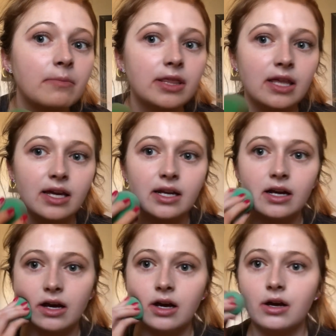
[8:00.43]
but
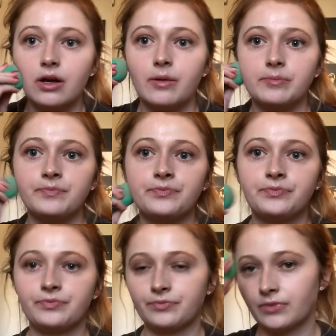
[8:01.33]
then
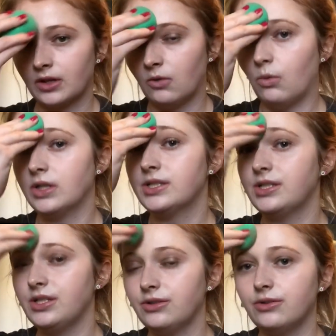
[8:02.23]

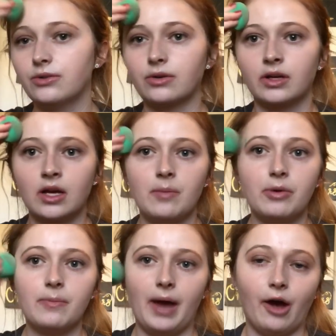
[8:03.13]
once you
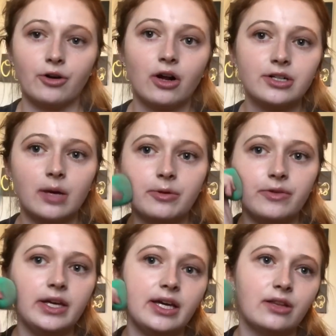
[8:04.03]
put powder on top of
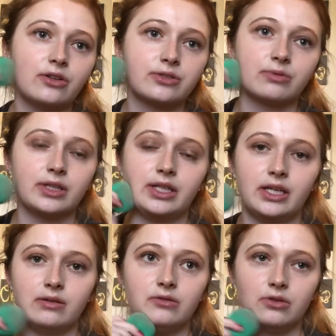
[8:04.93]
it, it looks really
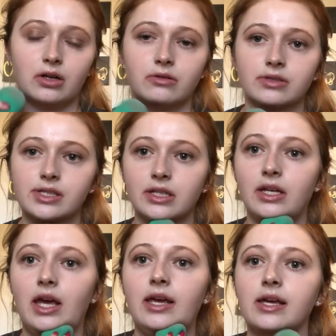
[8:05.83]
gross
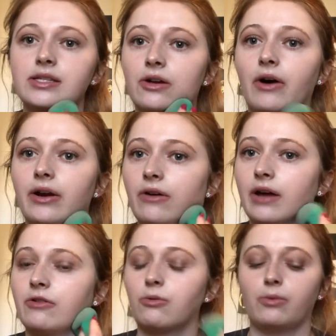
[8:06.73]
and cakey. So I don't
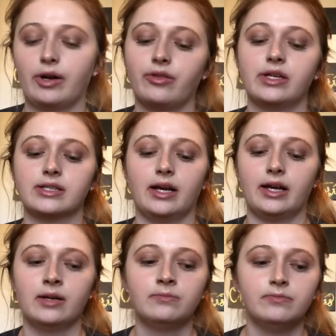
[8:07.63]
ever wear this,
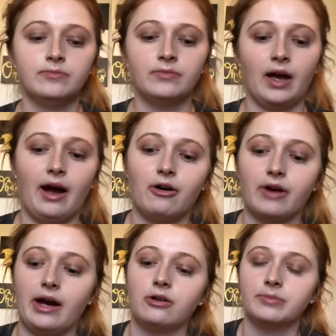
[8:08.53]
like,
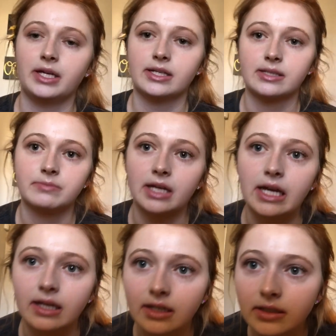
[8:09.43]
out because I'm
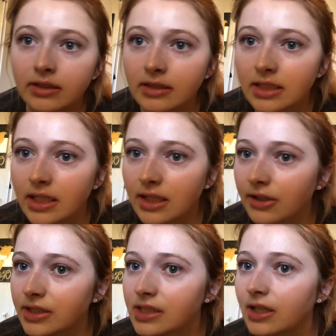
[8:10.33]
like, it
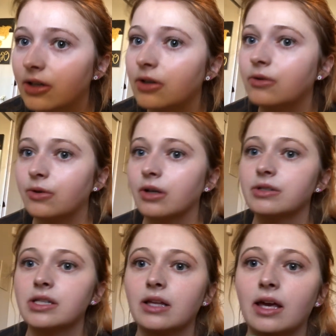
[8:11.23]
looks so
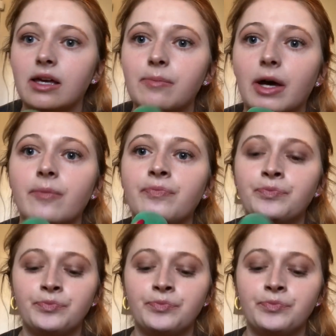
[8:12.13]
gross and cakey. But